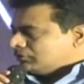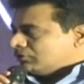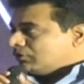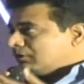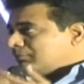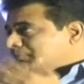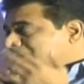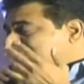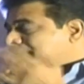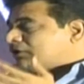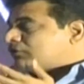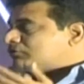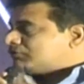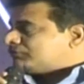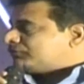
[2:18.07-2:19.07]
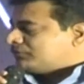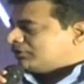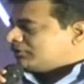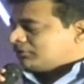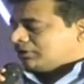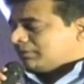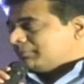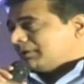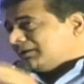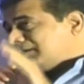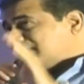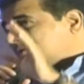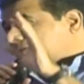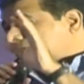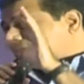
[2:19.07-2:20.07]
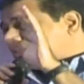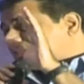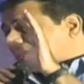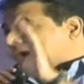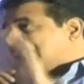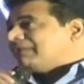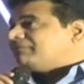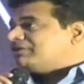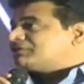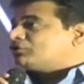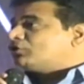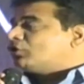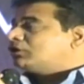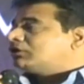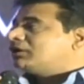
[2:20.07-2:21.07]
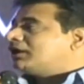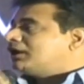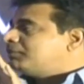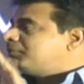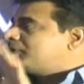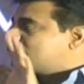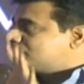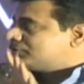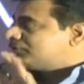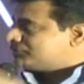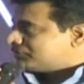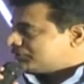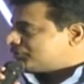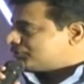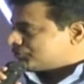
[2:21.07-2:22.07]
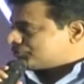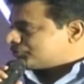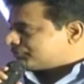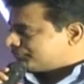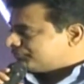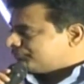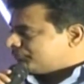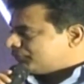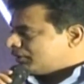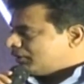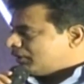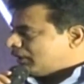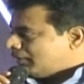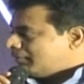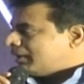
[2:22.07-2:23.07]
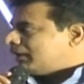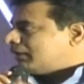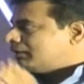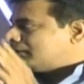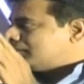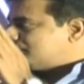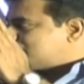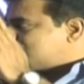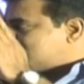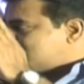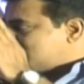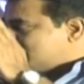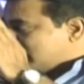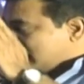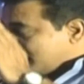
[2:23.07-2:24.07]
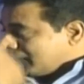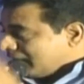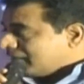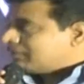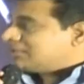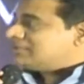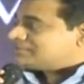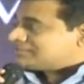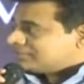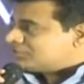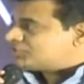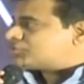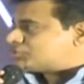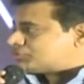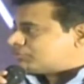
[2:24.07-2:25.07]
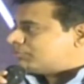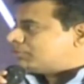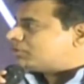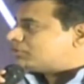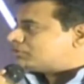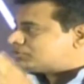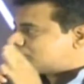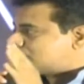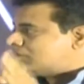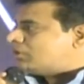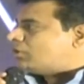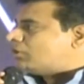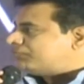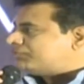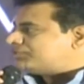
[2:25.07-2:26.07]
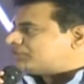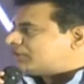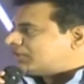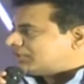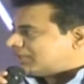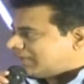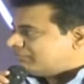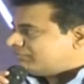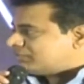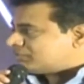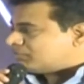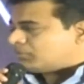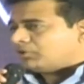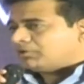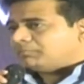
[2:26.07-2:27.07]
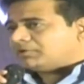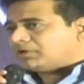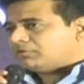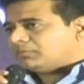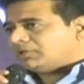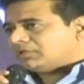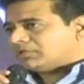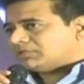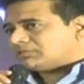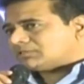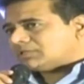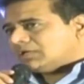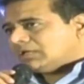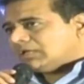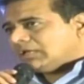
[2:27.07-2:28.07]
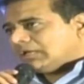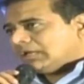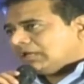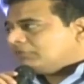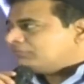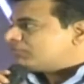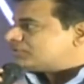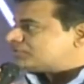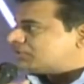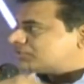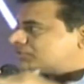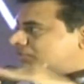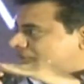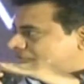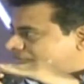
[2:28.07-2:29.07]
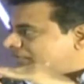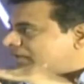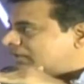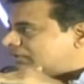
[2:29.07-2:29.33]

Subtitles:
you know, because of, you know, America's highways are not great because it is rich. America is rich because of its great highways. The point I'm trying to make is, infrastructure, in